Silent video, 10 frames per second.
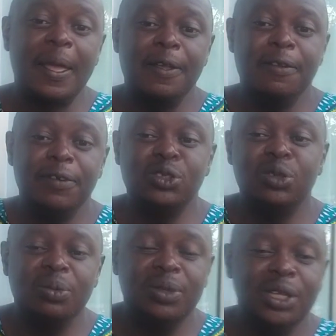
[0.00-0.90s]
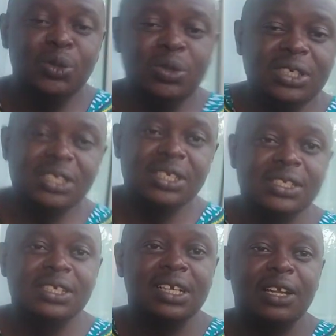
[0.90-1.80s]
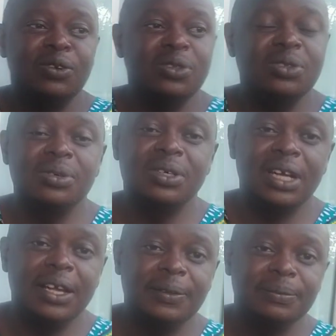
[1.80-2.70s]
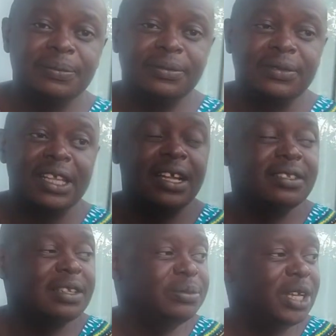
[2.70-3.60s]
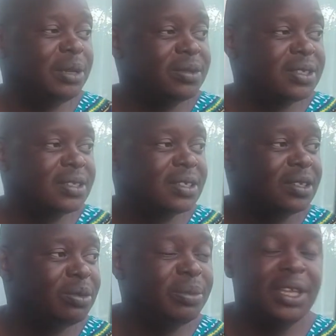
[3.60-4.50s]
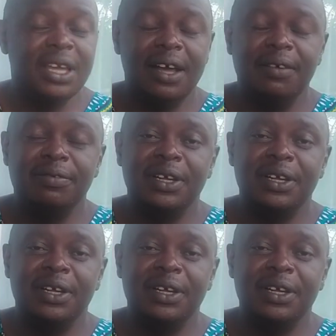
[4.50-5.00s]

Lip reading: of the wound can also occur, and sometimes you may have